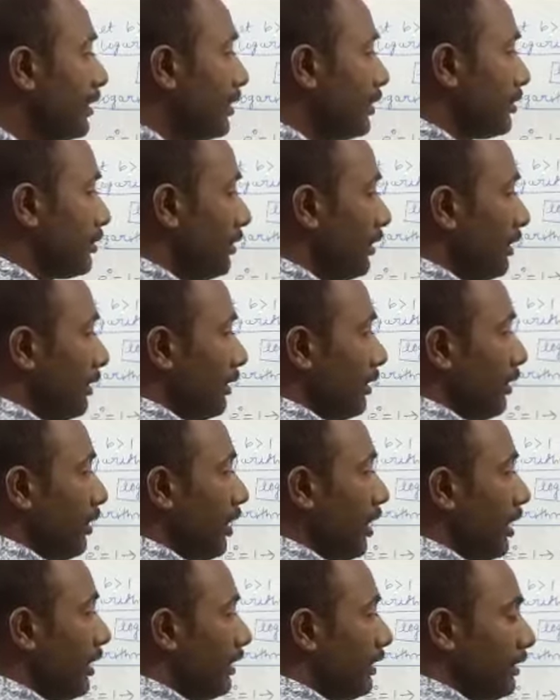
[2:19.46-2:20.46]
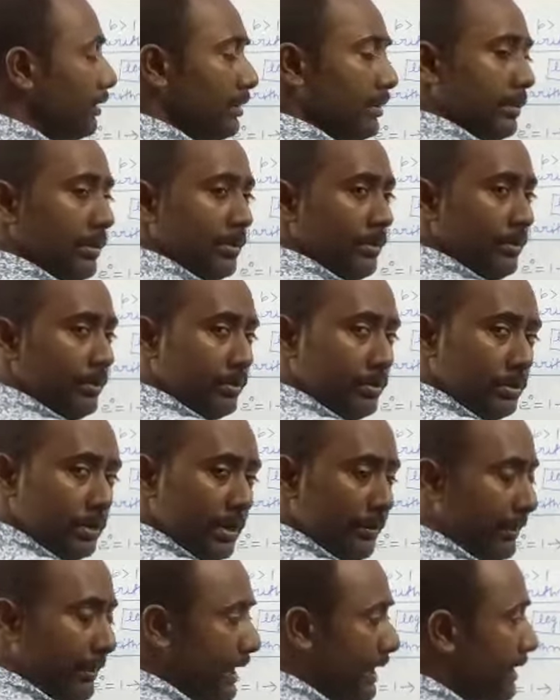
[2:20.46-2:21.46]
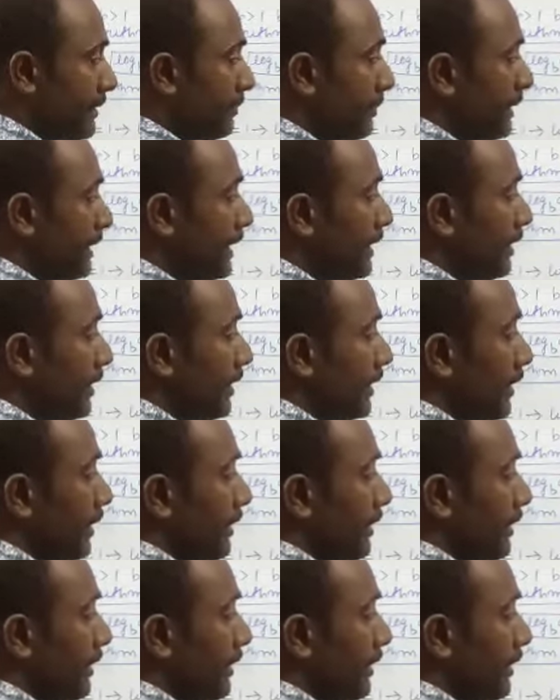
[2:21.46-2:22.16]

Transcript: So log to the base b,